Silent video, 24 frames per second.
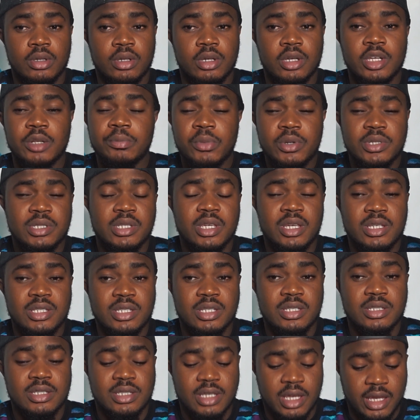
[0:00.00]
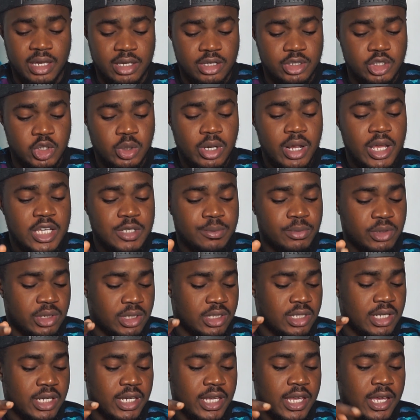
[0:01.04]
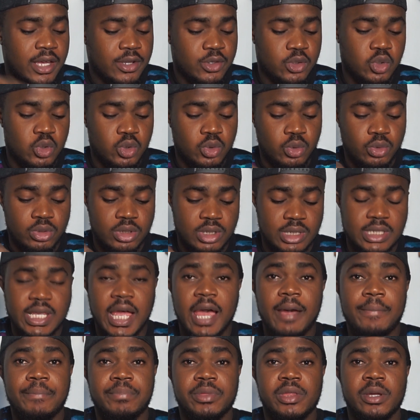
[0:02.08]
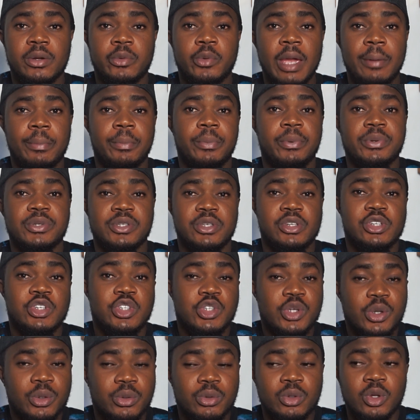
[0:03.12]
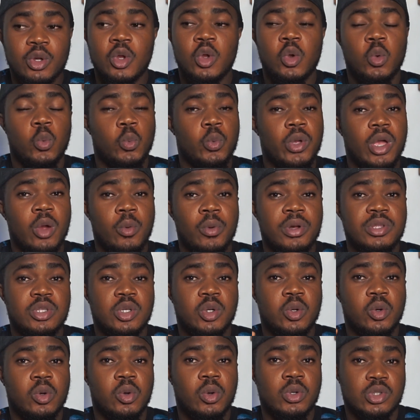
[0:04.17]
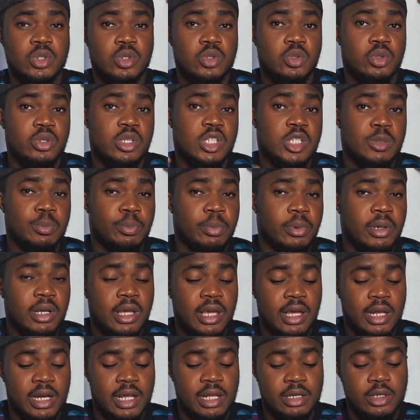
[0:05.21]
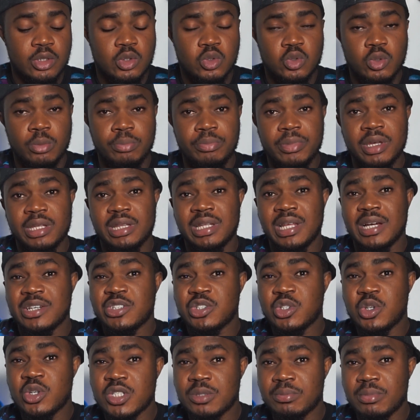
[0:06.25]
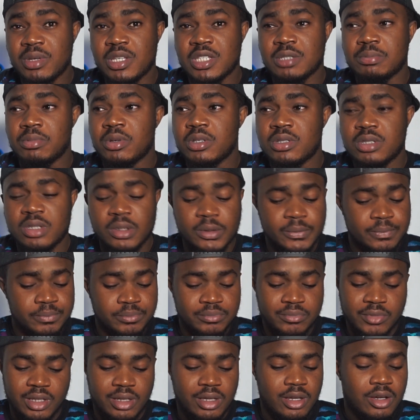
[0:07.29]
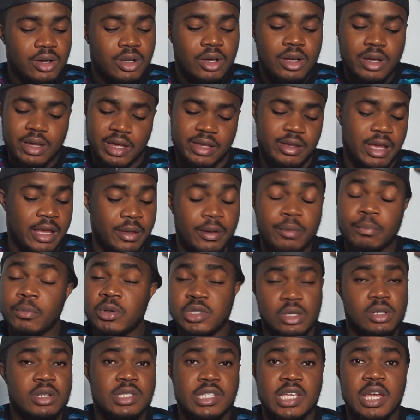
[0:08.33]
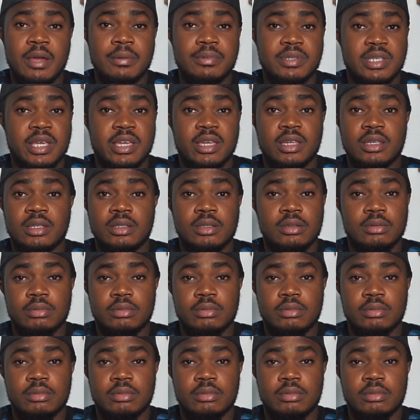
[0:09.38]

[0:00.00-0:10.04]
In most cases, I try as much as I can to tap the right position where I want the cursor to display, and I need to make the adjustments. But most of the times, I